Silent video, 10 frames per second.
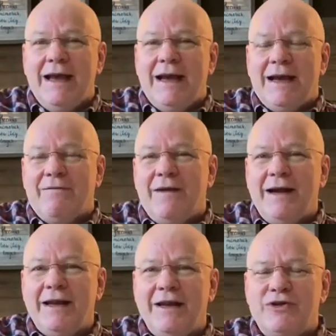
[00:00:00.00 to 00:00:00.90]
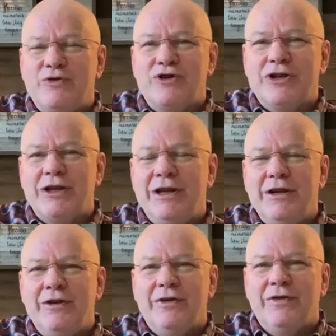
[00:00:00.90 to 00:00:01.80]
and I find it interesting
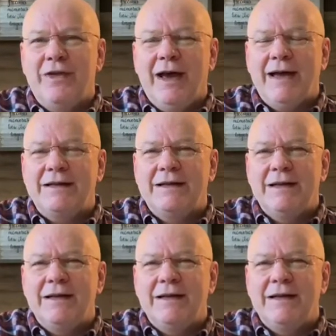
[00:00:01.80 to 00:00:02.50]
here that